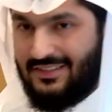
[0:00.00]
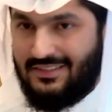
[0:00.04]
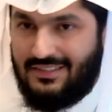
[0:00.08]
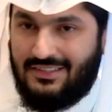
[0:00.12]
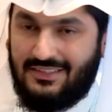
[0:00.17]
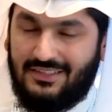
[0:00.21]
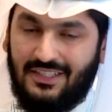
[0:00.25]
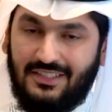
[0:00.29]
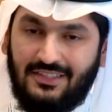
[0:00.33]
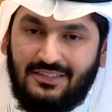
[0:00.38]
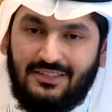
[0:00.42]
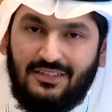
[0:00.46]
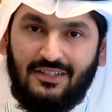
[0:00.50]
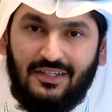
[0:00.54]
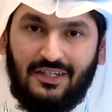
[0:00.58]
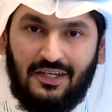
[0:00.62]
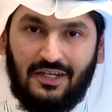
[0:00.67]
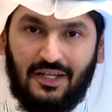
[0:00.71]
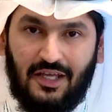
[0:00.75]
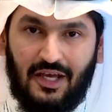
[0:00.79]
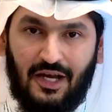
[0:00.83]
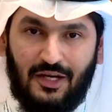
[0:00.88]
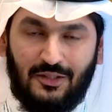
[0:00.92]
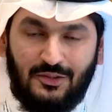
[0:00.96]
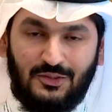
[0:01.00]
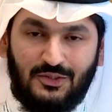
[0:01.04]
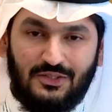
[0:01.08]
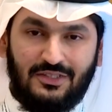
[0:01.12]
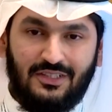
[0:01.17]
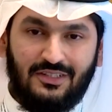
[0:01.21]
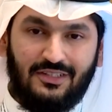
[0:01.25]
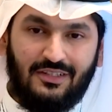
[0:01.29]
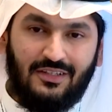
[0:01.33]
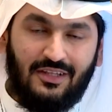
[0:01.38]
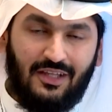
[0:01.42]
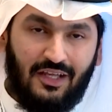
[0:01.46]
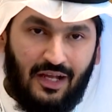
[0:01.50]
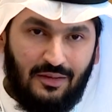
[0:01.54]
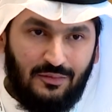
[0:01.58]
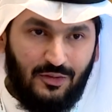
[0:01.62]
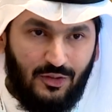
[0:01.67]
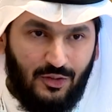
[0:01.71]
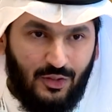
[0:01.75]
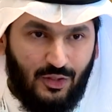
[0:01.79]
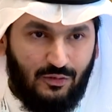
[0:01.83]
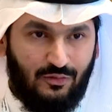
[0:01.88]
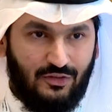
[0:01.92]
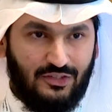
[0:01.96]
Center in KAUST, King
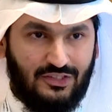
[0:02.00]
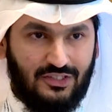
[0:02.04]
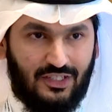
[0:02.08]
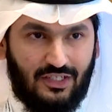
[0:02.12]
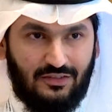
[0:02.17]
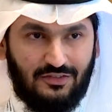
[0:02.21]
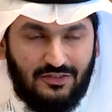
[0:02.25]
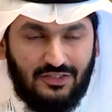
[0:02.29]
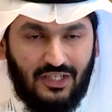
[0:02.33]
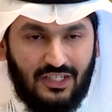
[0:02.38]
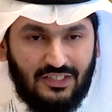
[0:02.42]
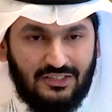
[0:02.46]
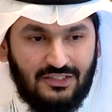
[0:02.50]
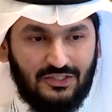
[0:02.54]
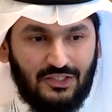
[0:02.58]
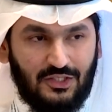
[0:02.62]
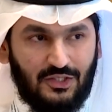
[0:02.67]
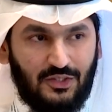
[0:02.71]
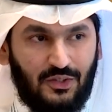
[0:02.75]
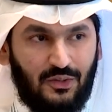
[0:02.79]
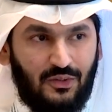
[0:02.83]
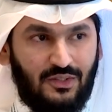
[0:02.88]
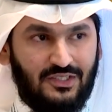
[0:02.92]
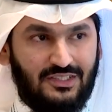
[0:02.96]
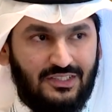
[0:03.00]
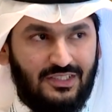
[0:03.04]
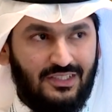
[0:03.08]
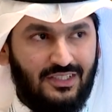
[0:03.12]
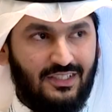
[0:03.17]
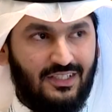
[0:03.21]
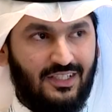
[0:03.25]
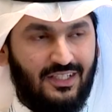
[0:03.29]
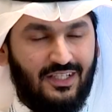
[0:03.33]
Abdullah University of Science and Technology.